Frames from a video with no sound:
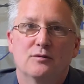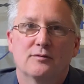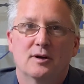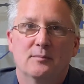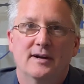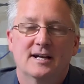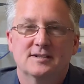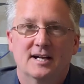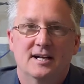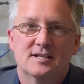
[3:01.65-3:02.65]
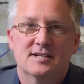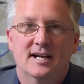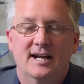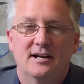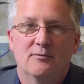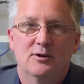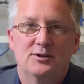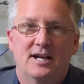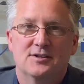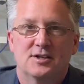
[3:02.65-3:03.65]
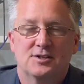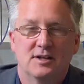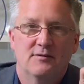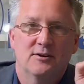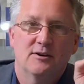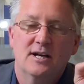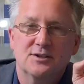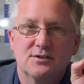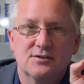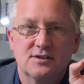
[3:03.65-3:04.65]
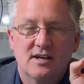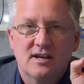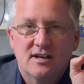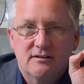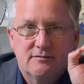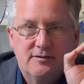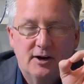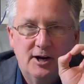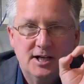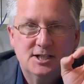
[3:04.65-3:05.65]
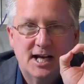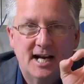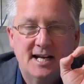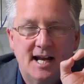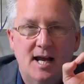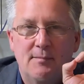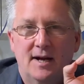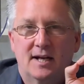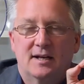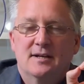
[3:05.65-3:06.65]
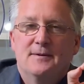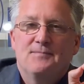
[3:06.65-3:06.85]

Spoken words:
front, back, side to side, and rotate 6 different directions. Very dynamic.